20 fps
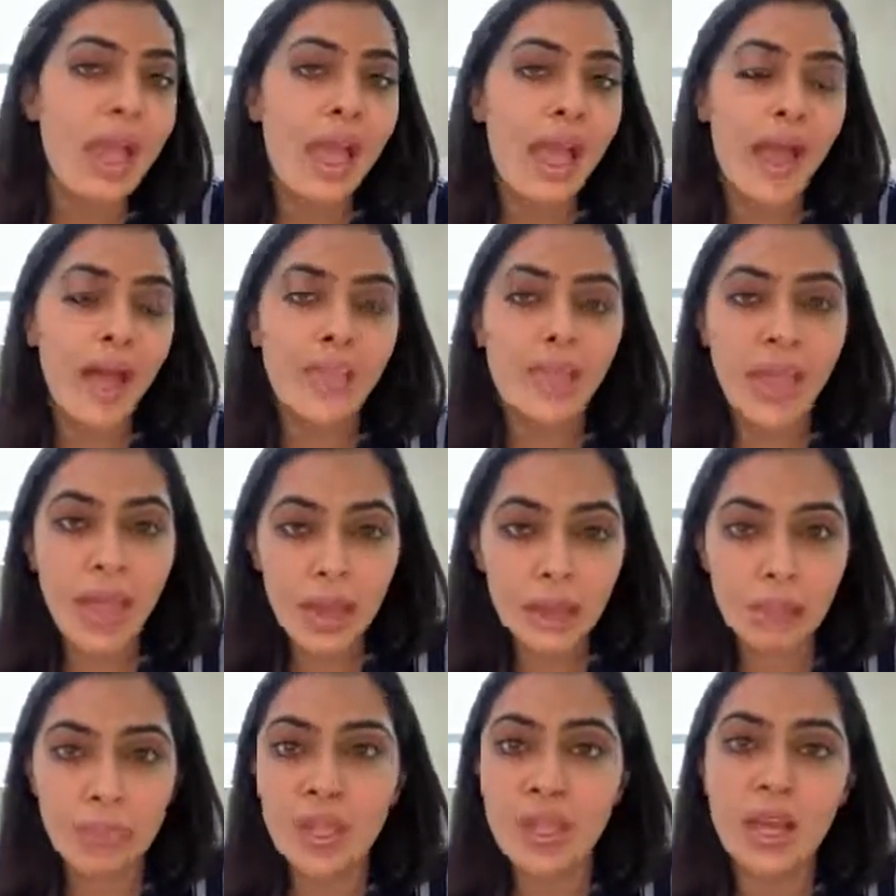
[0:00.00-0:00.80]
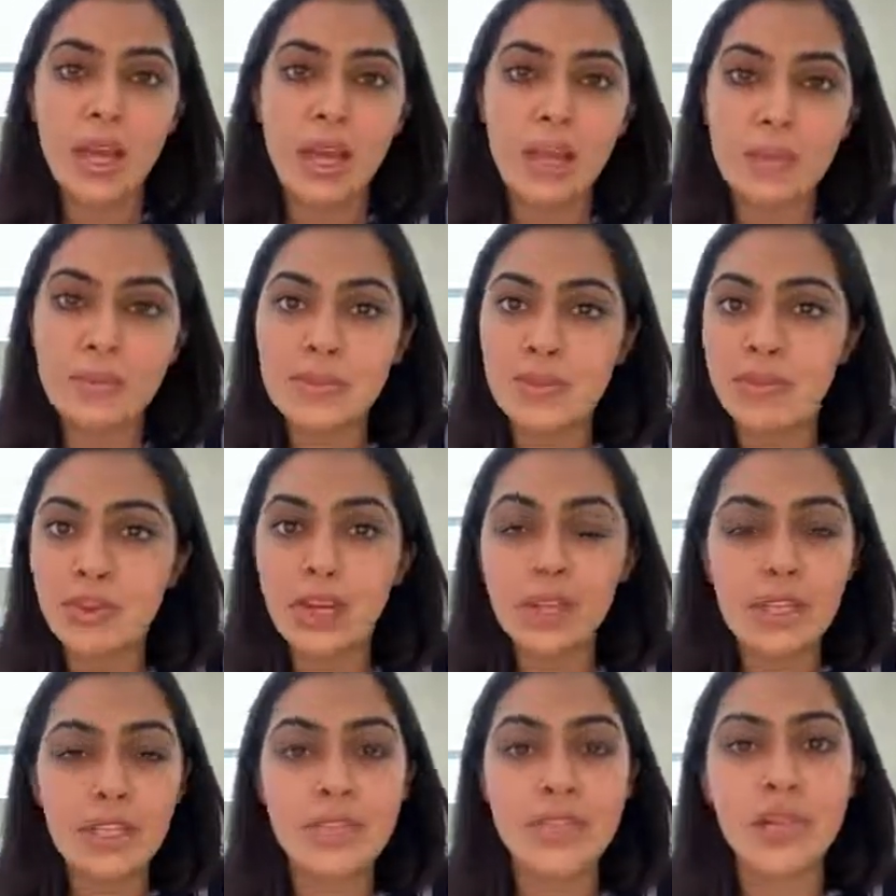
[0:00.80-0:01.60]
And that becomes
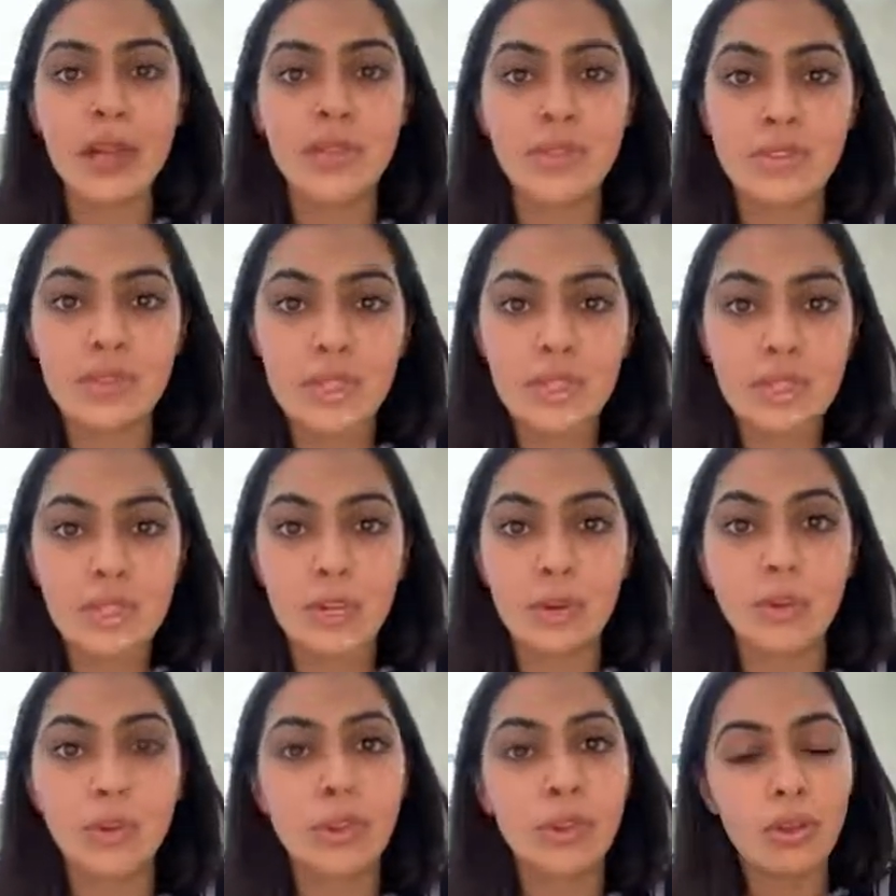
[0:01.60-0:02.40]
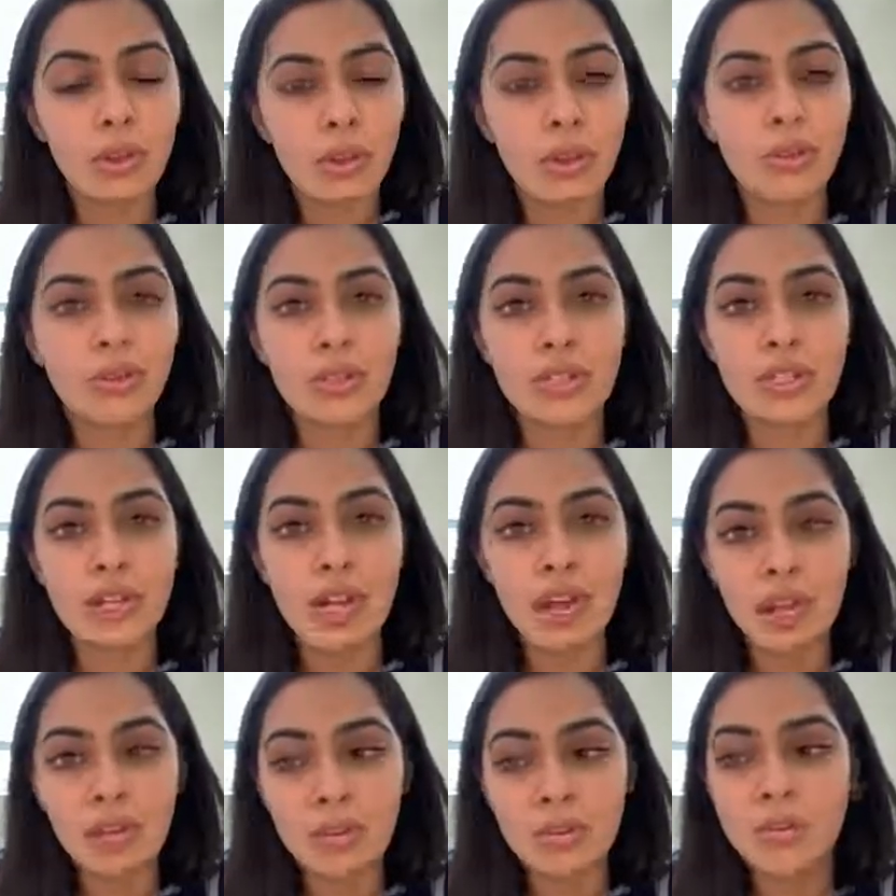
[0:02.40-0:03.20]
very tough to deal with over
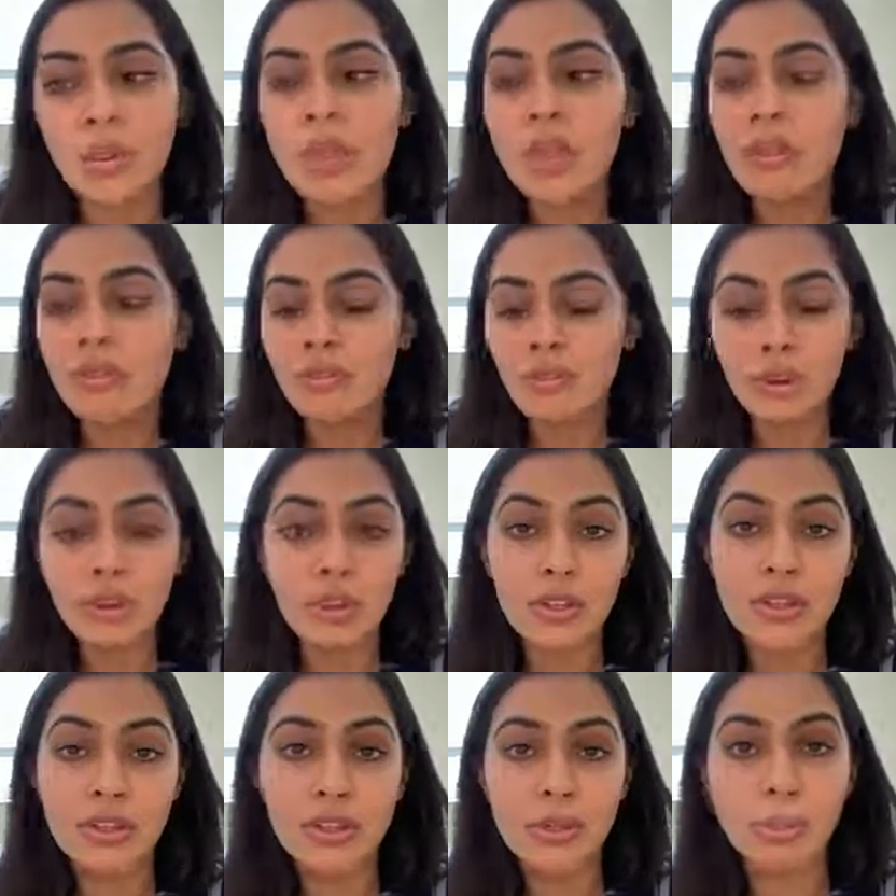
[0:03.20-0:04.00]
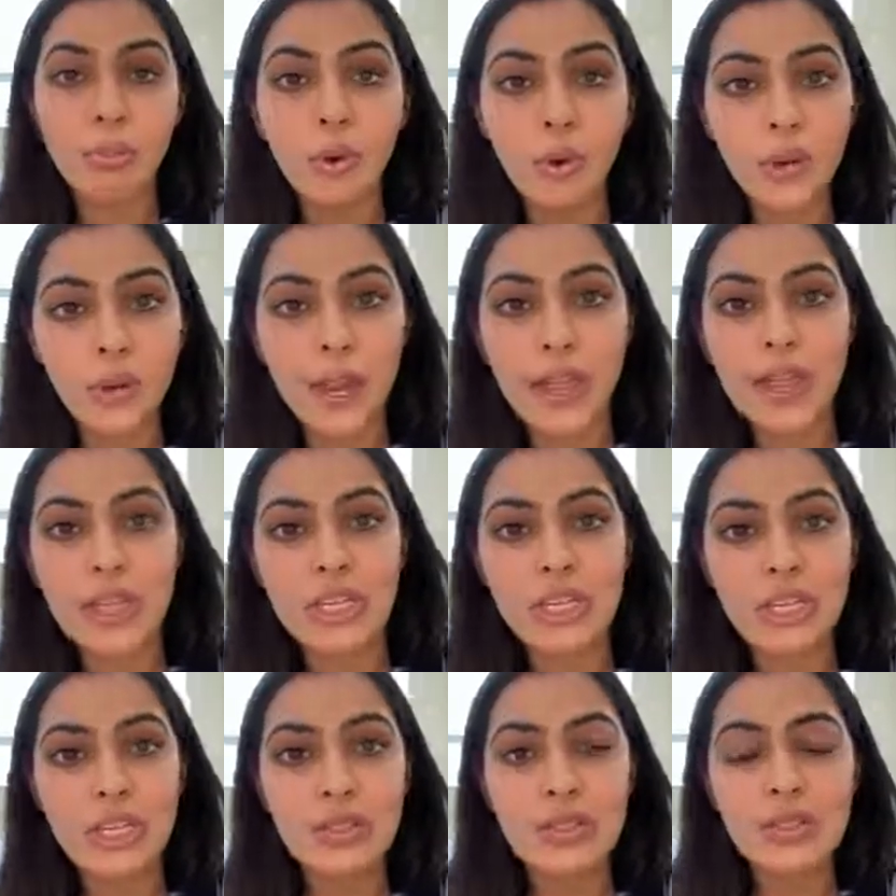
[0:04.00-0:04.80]
time for the support
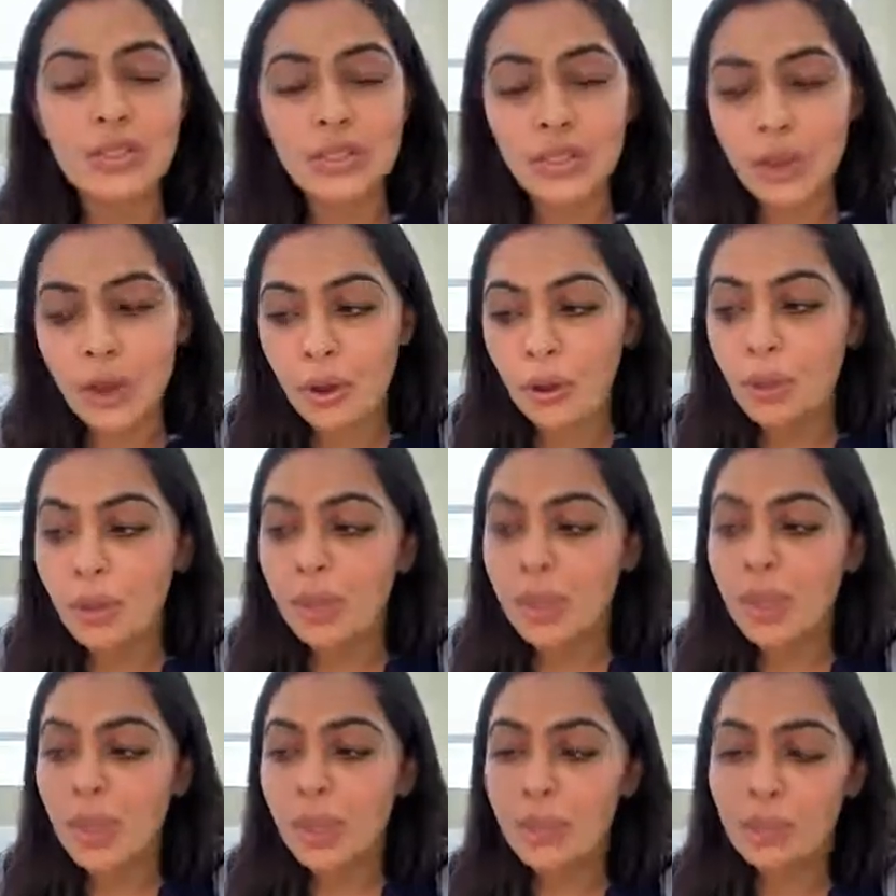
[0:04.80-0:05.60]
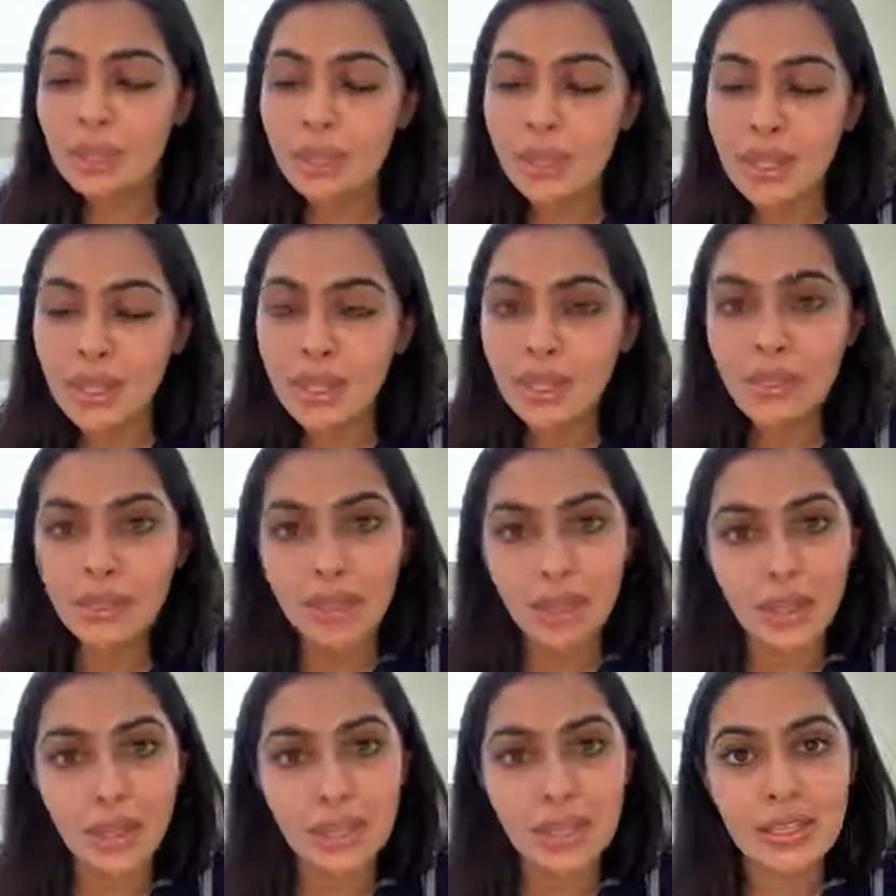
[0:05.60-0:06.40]
agent. So being
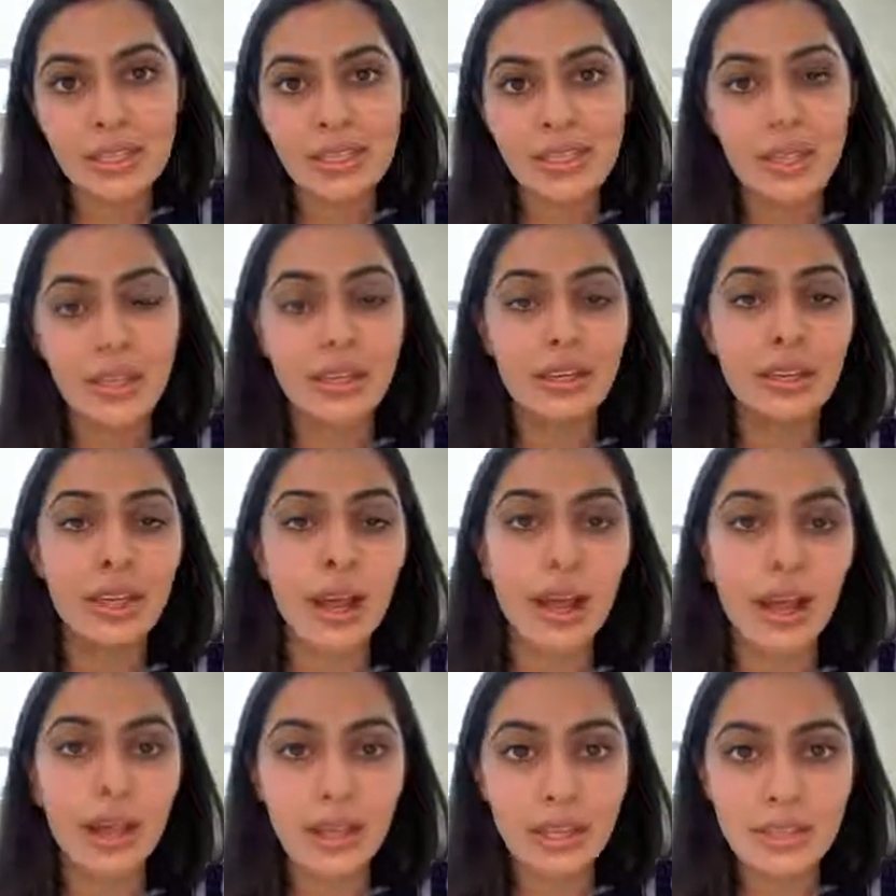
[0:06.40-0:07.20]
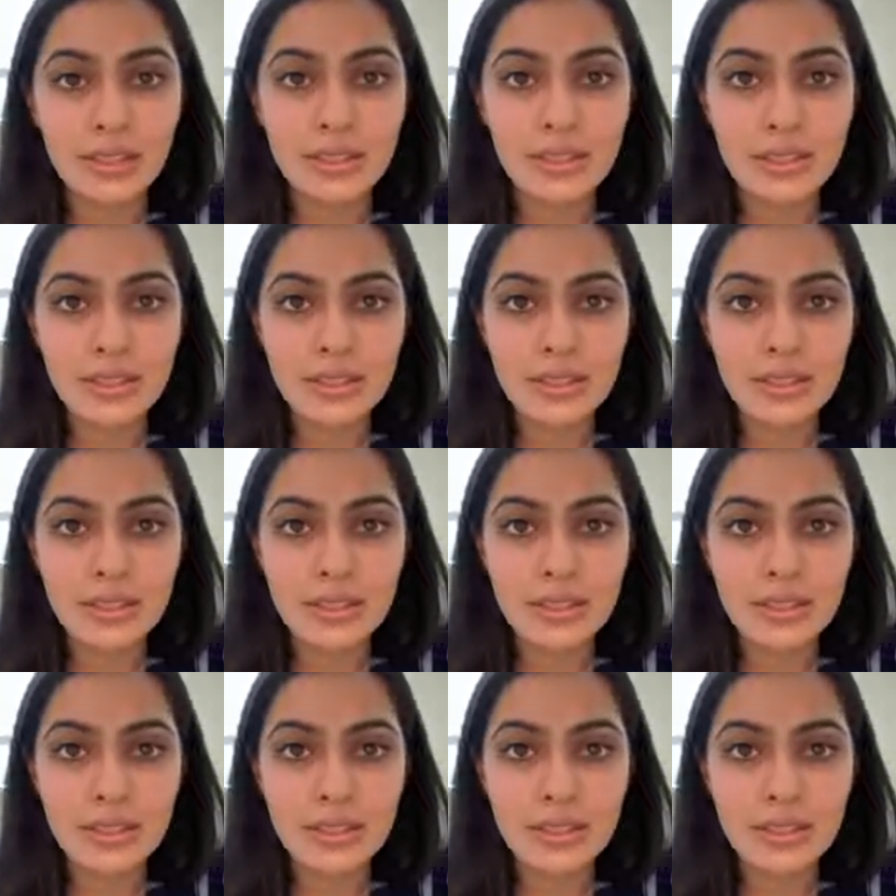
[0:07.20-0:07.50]
nice and kind to